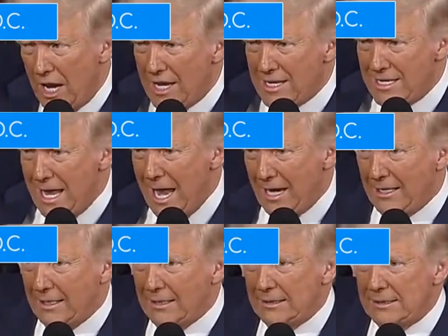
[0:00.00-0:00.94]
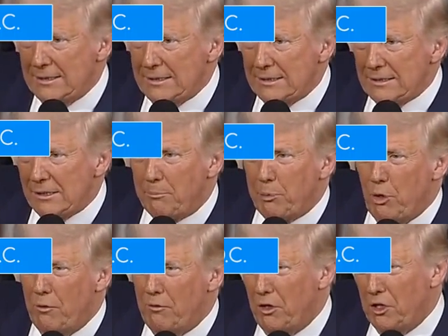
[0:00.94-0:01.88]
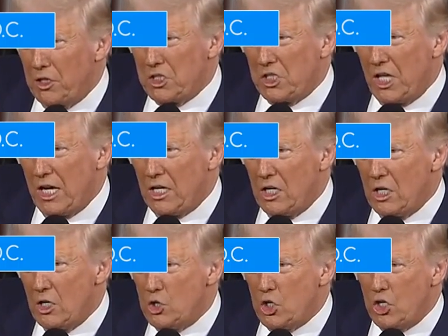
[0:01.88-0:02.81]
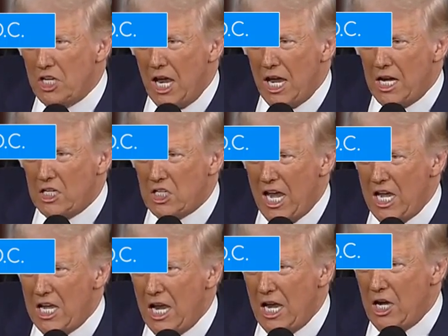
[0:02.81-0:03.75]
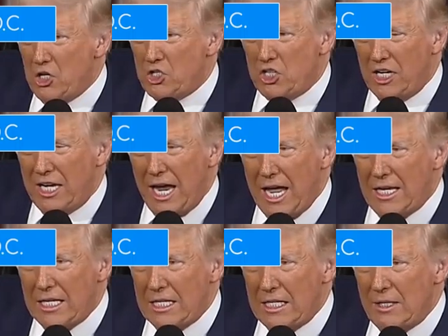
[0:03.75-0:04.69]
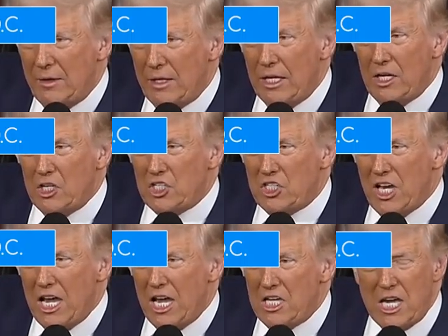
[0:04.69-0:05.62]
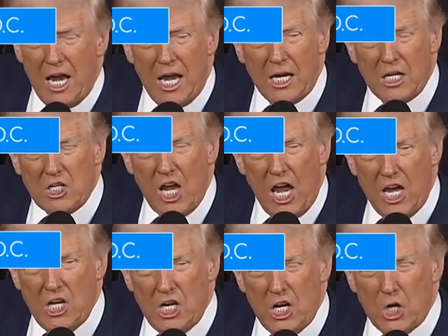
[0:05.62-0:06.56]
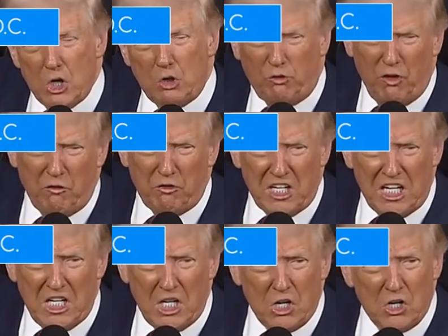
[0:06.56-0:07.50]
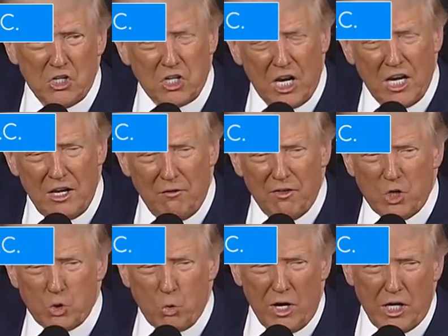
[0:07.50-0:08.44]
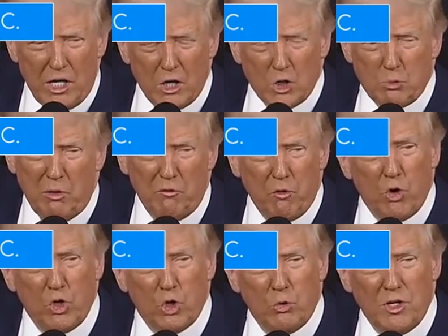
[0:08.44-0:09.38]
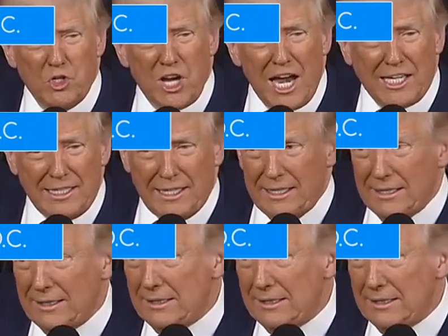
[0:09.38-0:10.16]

and debt. Approvals that should take 10 days to get instead take 10 years, 15 years, and even 20 years before you're rejected.